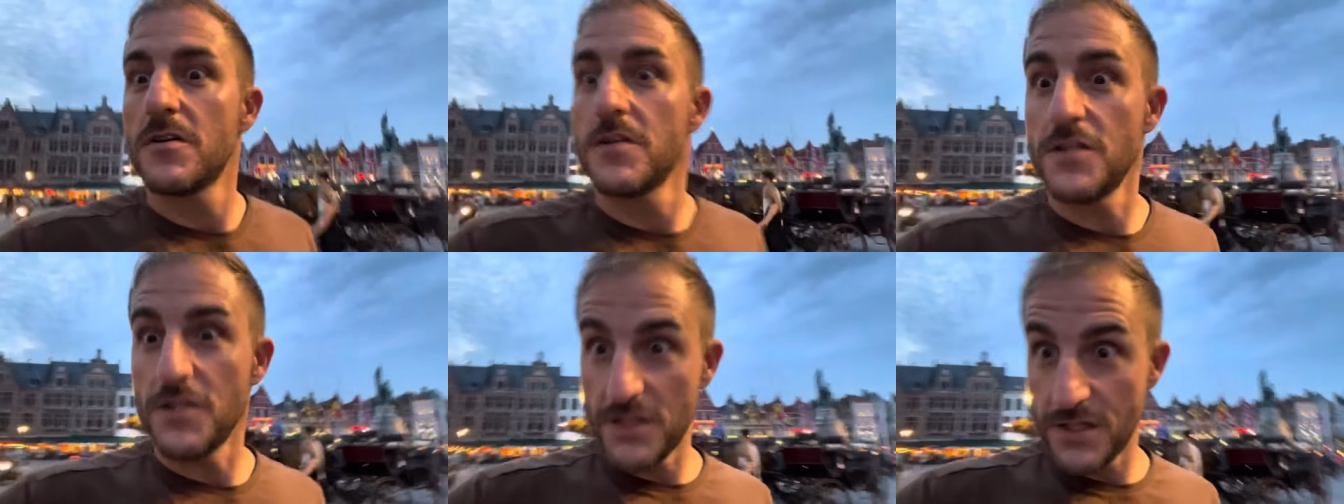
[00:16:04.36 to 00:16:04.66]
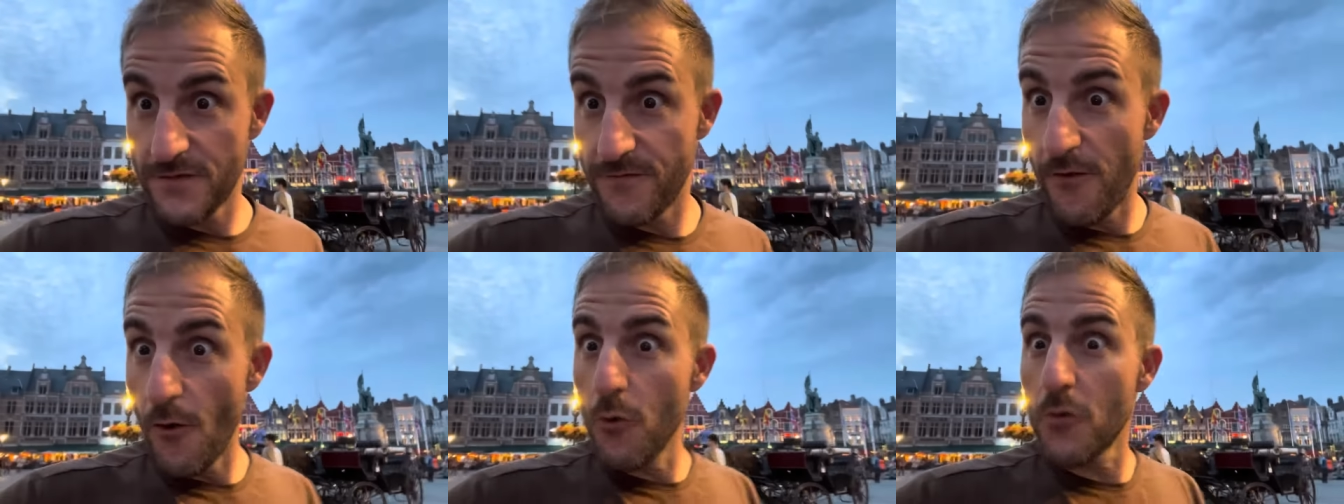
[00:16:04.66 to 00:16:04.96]

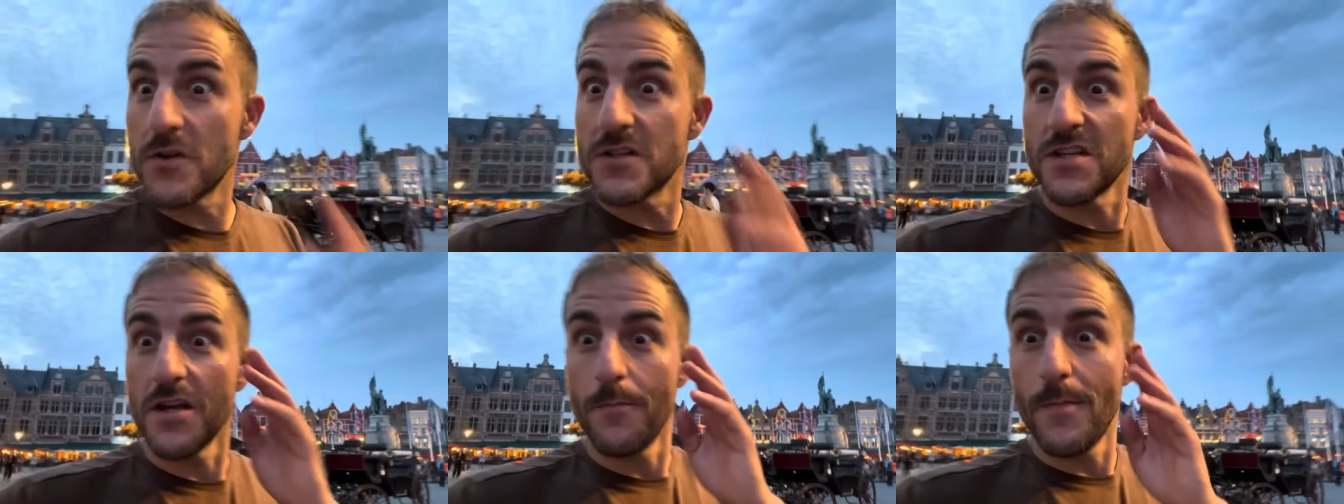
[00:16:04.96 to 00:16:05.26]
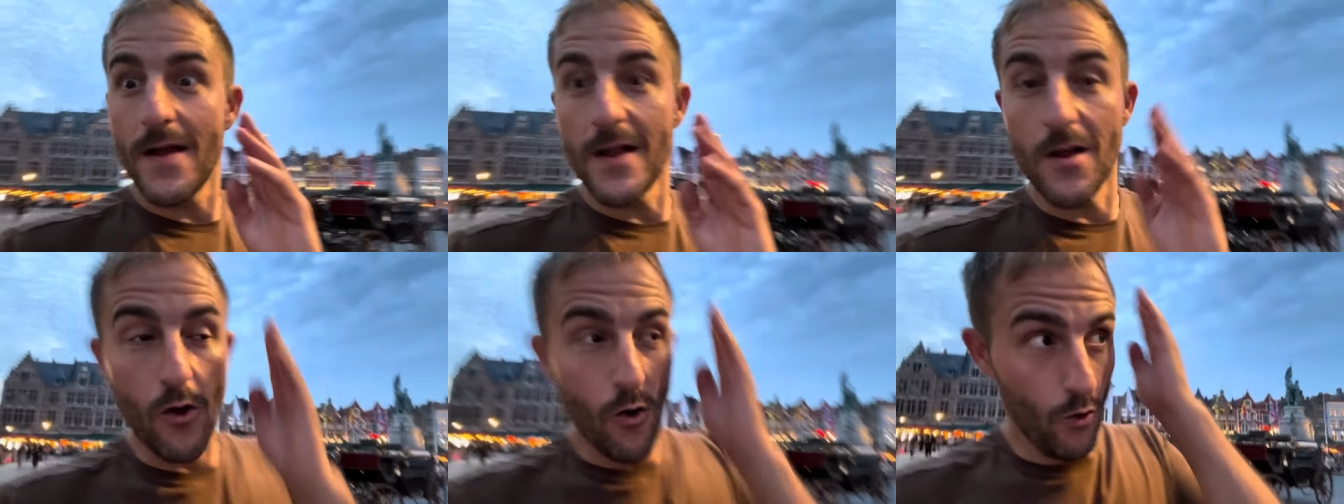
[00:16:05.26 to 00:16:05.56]
Just focus on
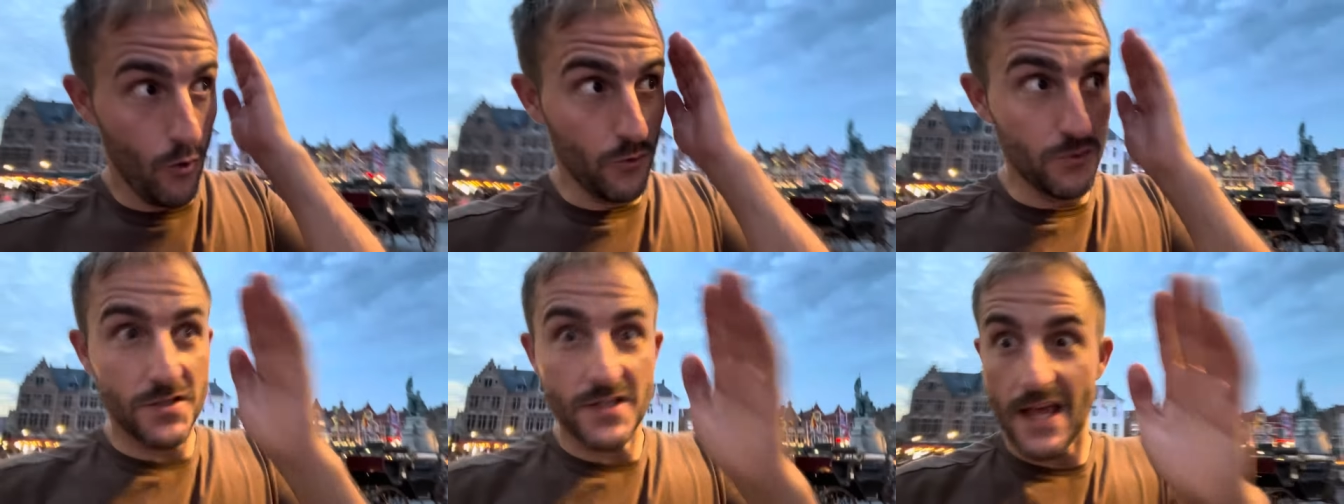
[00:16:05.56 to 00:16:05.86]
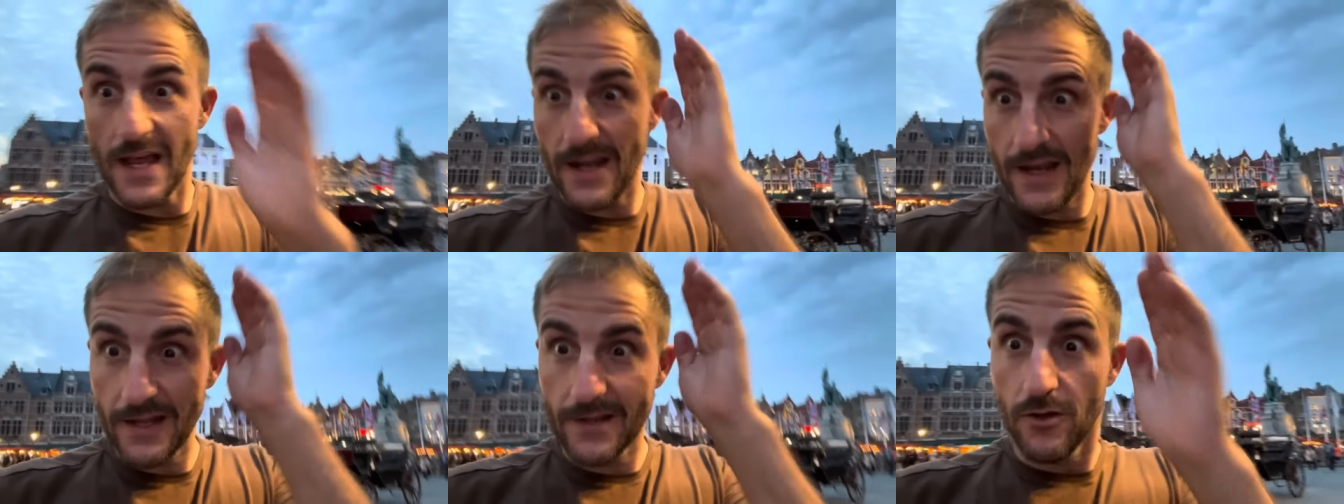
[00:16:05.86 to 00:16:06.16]
my goals.
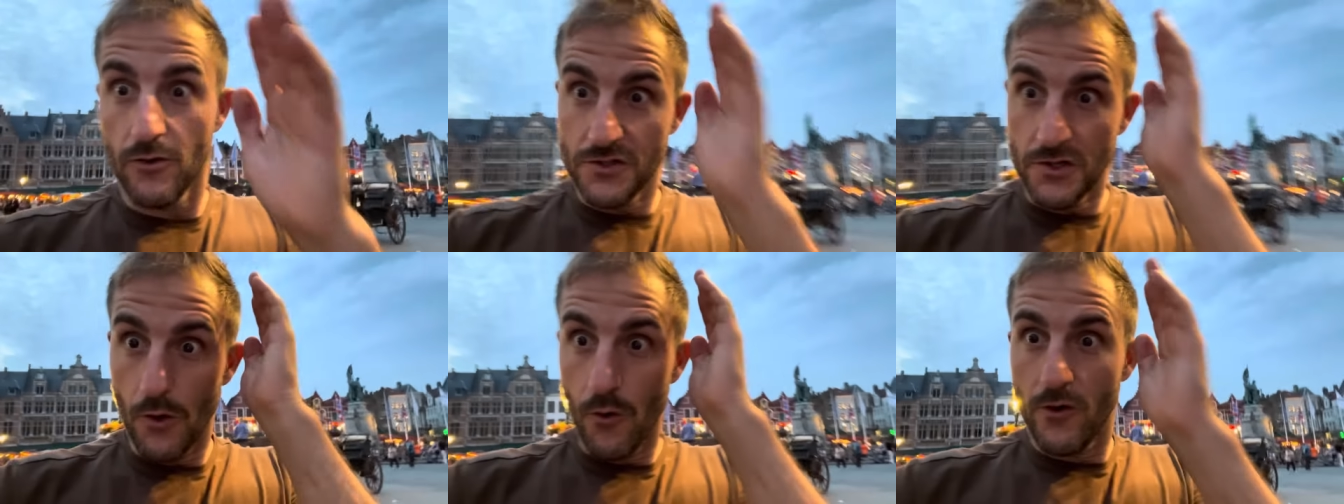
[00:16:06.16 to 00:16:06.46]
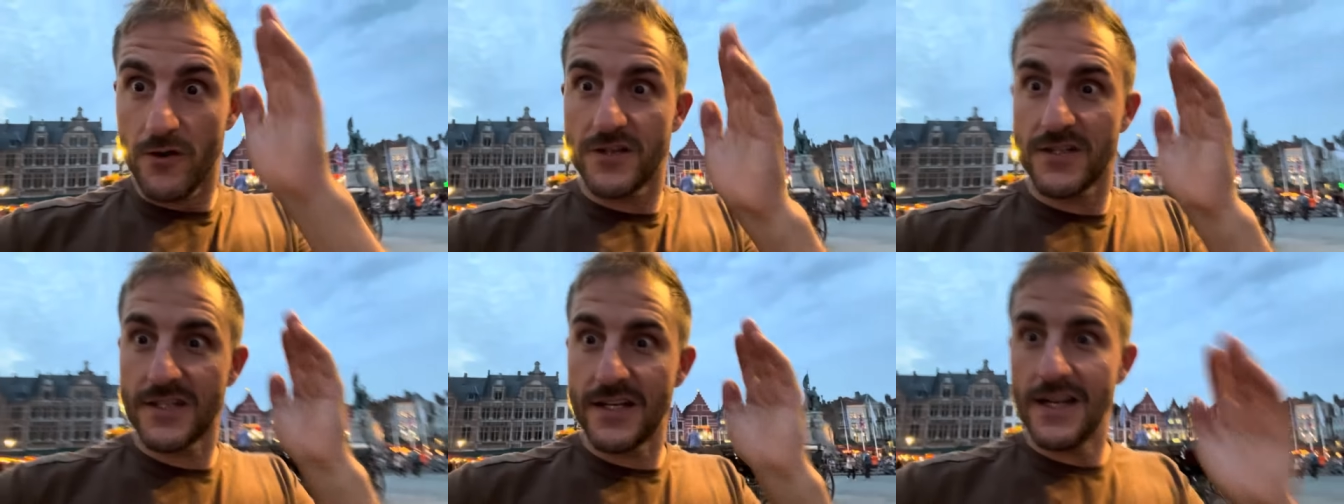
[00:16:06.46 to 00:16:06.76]
Get like those
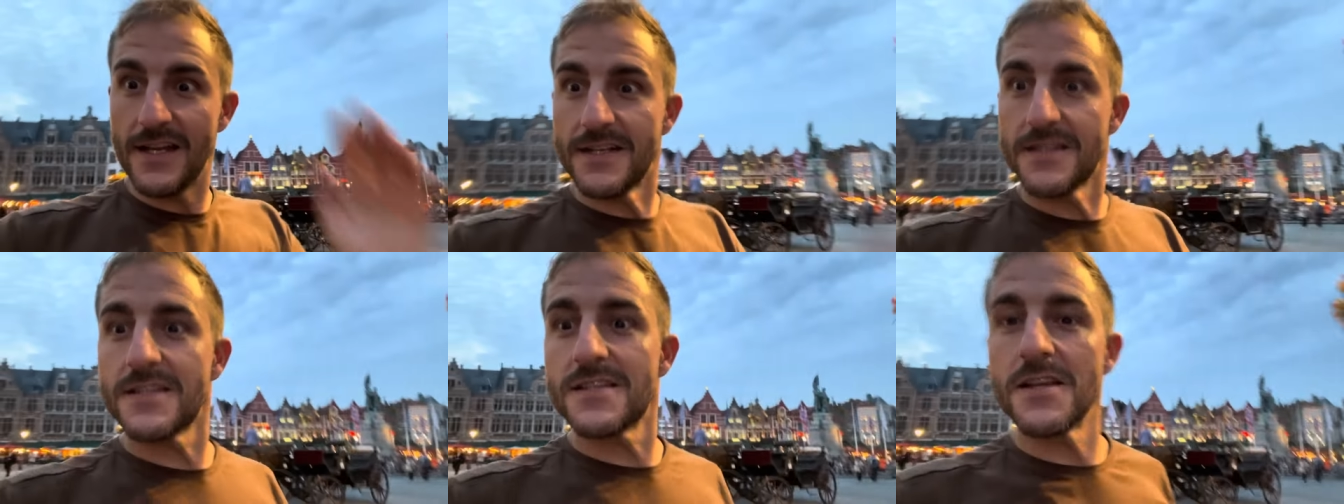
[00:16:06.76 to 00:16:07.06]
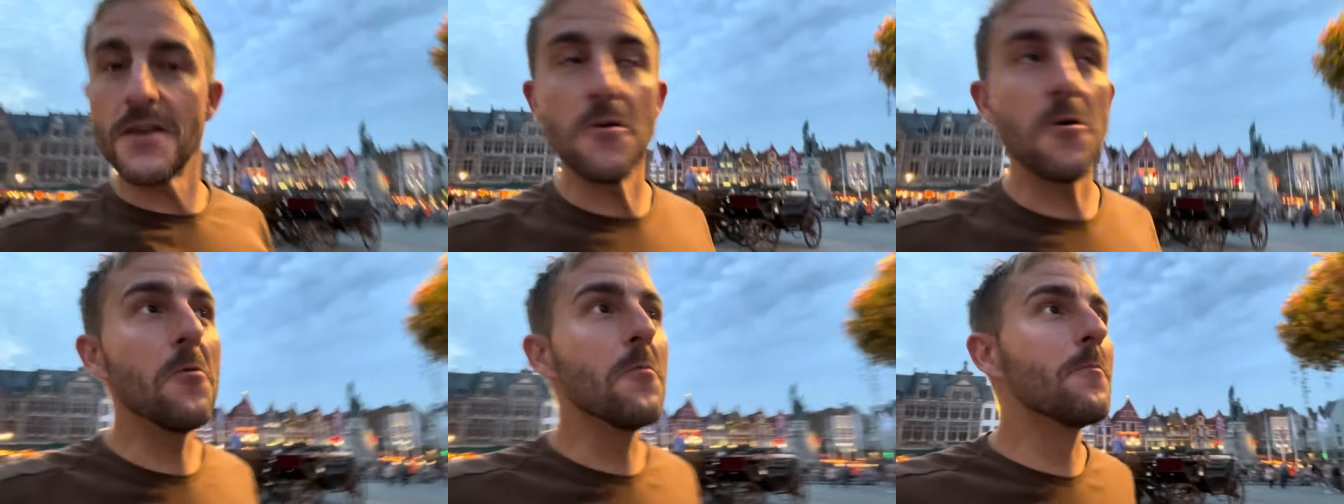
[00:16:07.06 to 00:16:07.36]
horse slits,
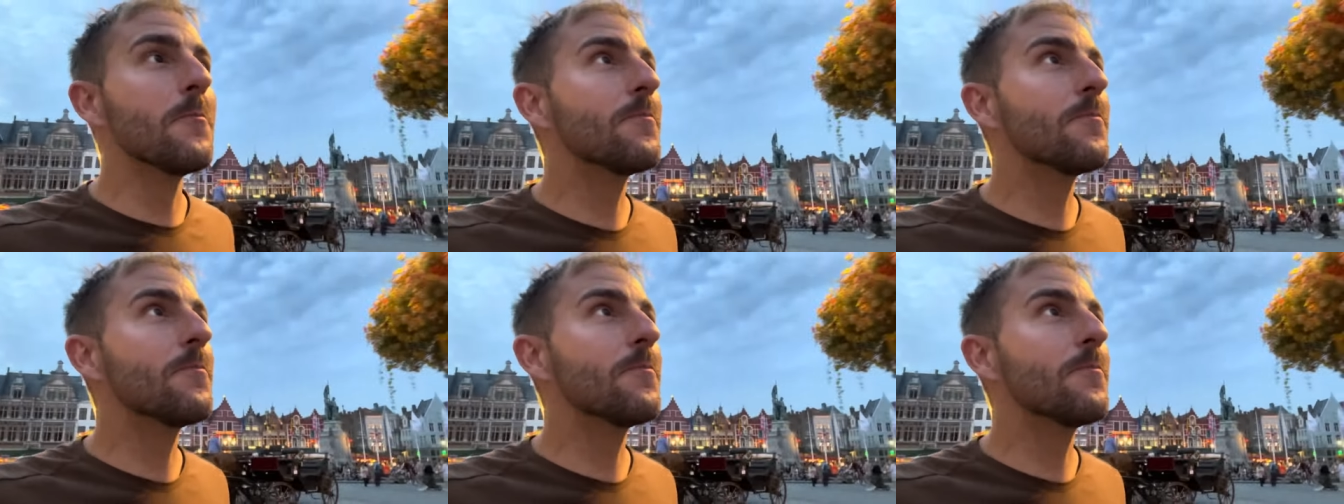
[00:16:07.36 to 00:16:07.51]
you know?